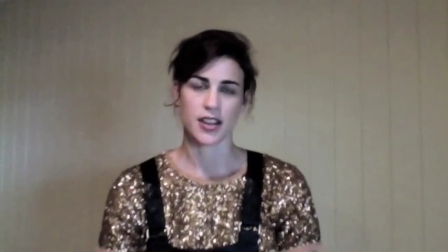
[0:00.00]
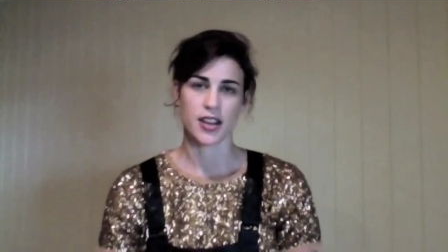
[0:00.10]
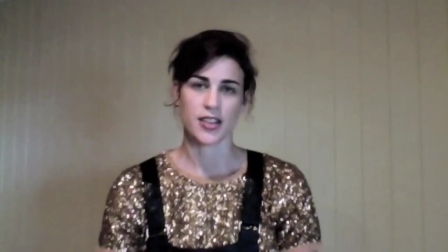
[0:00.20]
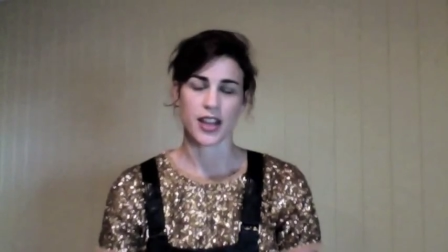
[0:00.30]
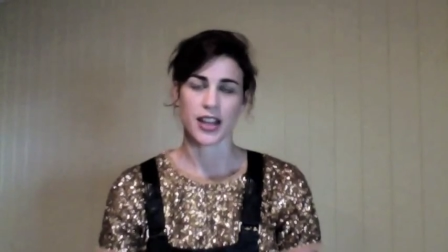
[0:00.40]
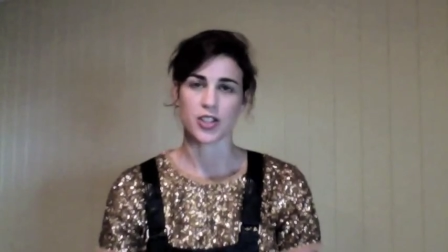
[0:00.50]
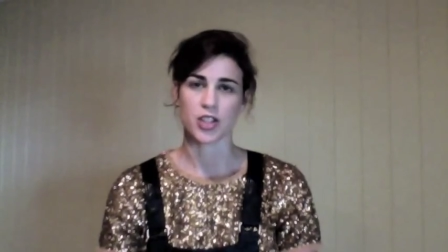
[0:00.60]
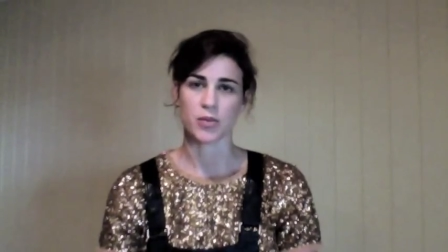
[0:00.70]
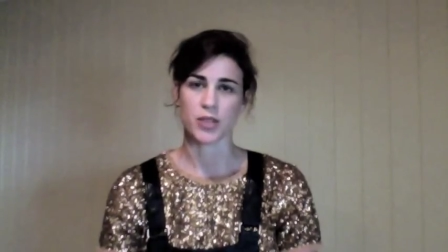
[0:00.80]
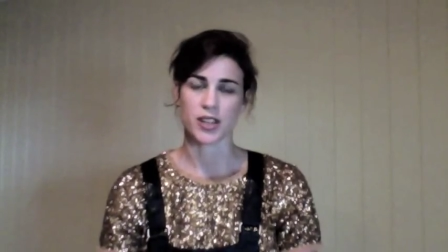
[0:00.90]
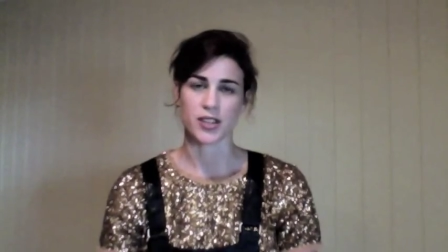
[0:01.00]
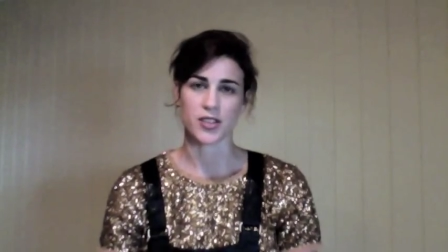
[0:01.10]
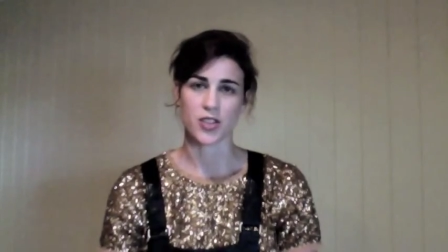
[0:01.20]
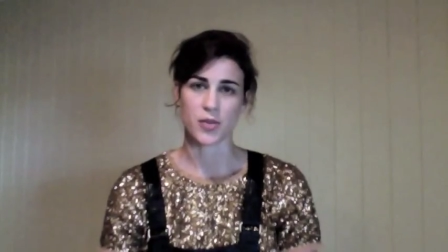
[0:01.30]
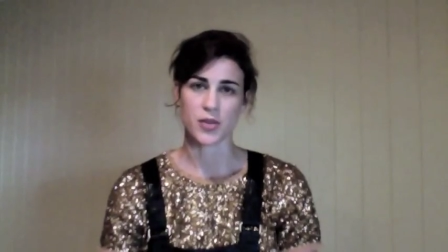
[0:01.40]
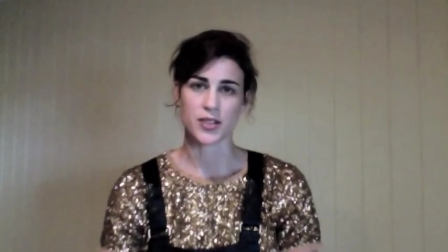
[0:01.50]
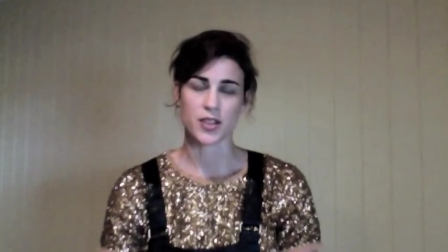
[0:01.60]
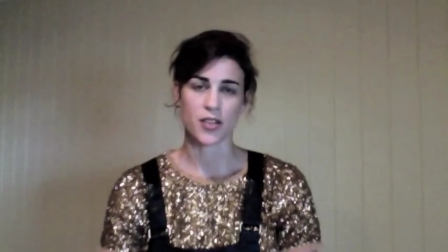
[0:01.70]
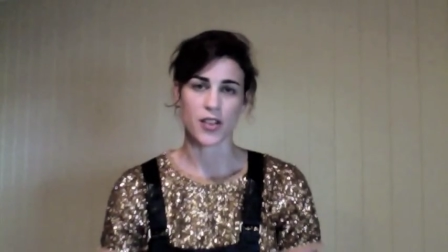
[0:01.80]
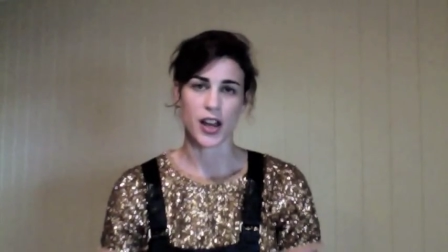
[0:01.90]
They're legitimate consumers
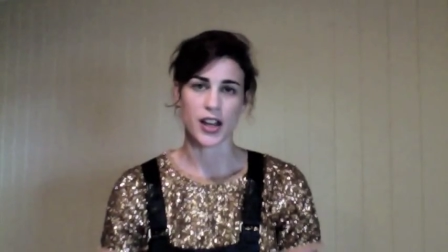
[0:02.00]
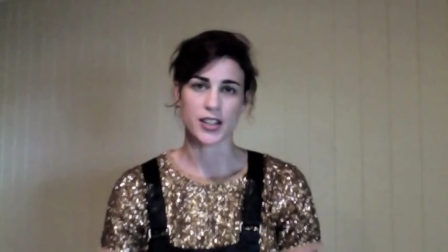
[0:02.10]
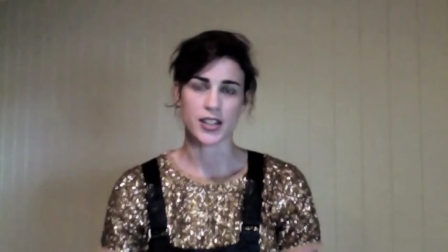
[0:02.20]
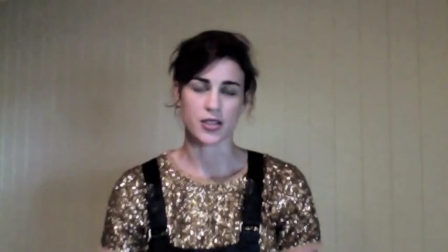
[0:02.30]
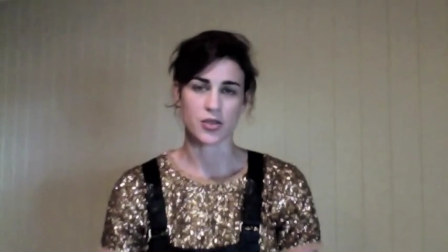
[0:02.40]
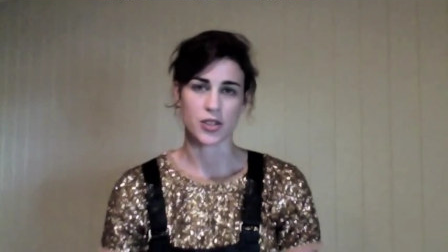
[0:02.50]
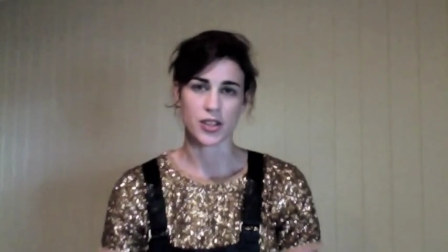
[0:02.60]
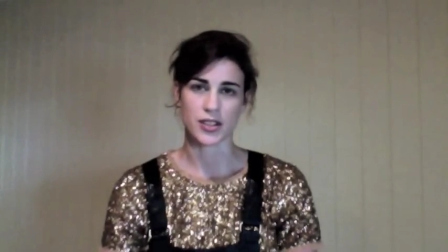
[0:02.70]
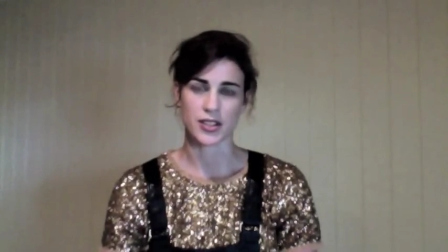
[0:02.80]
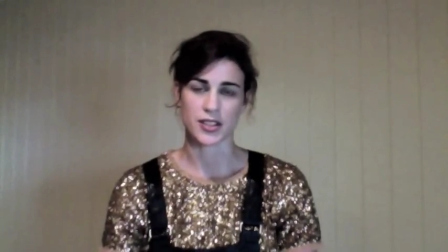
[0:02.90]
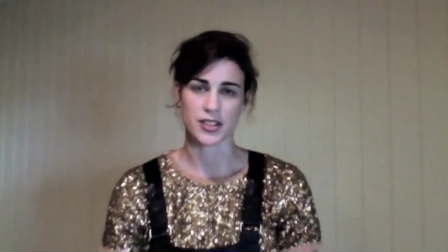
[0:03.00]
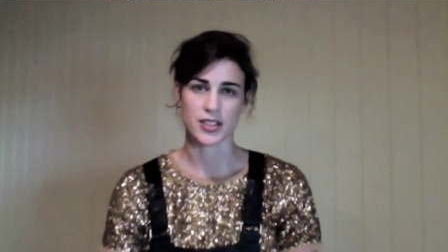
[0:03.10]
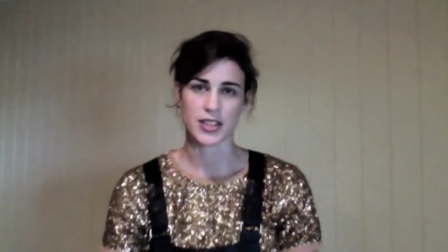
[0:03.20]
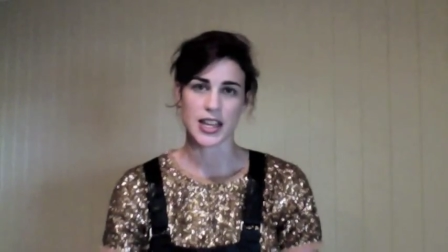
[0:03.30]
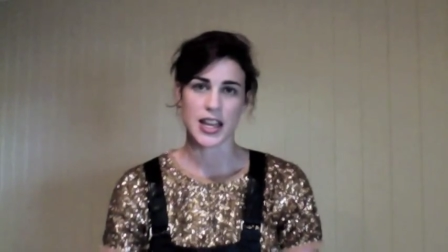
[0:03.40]
of art and audiences,